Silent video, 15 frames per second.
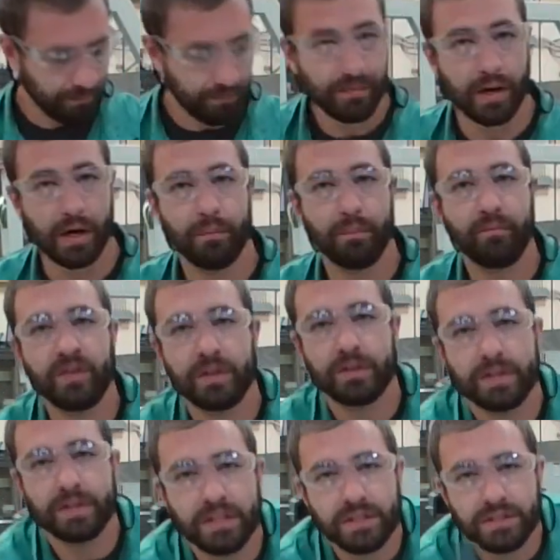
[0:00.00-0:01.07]
They're
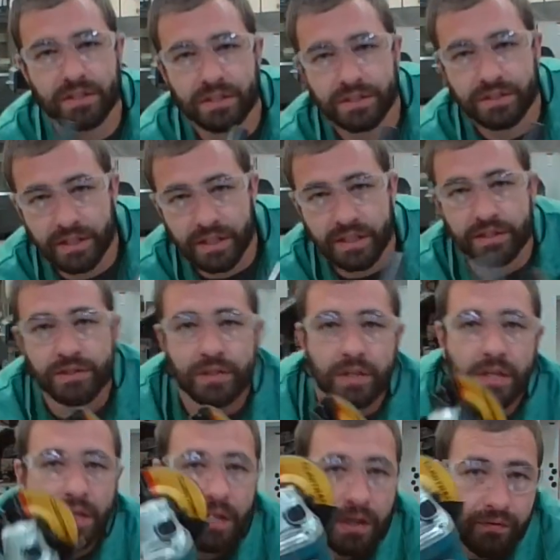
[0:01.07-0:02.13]
fairly easy to change. If
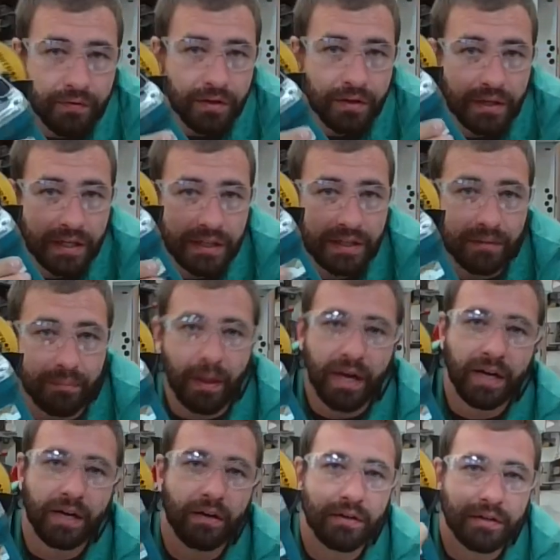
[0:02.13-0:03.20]
you look at the
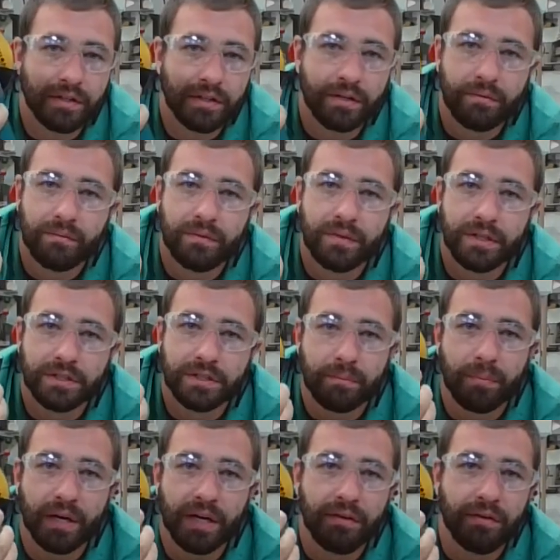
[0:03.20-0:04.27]
back on here, there's a
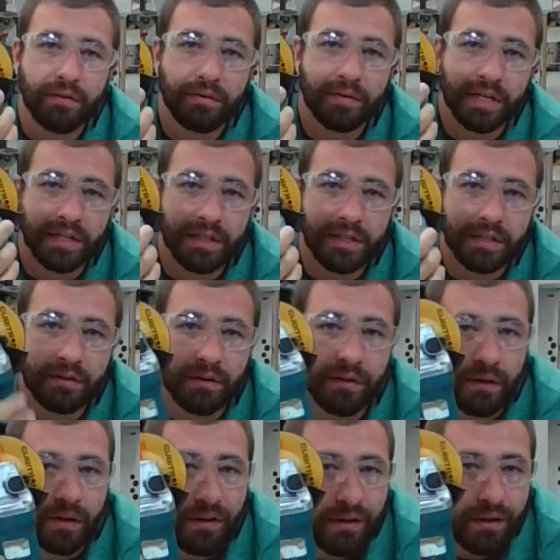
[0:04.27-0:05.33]
button right here.
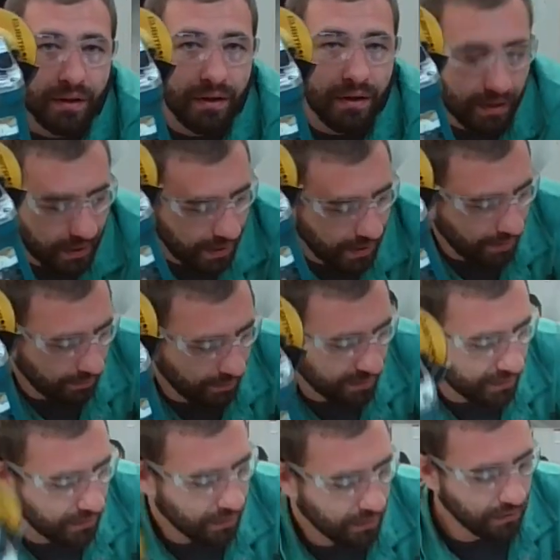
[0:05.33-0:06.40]
And
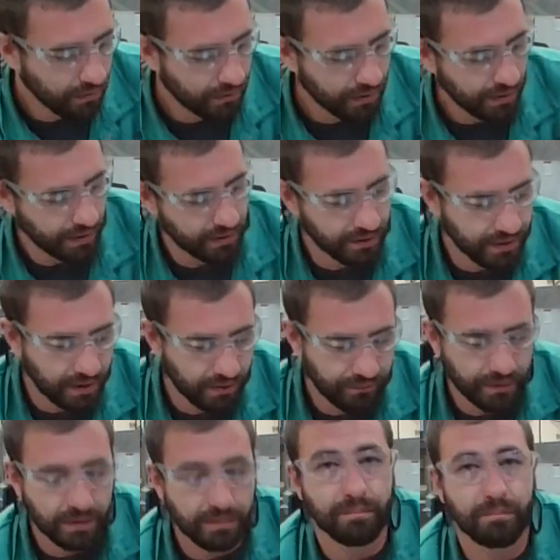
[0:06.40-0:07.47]
they're all kind of
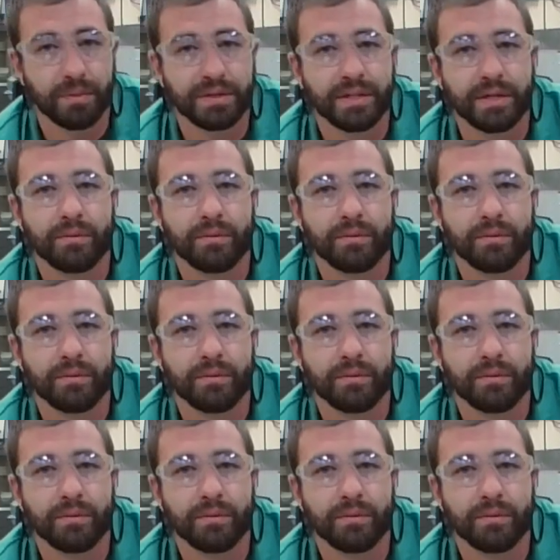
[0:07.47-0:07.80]
different, but they